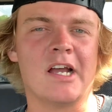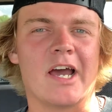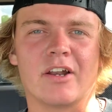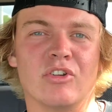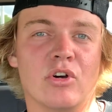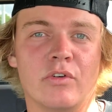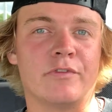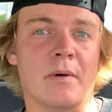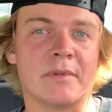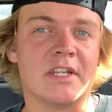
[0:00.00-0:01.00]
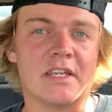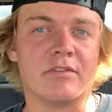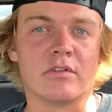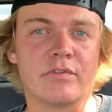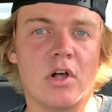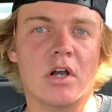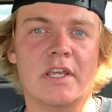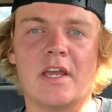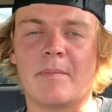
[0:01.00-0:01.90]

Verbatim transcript: I don't know if I'm gonna even vlog it.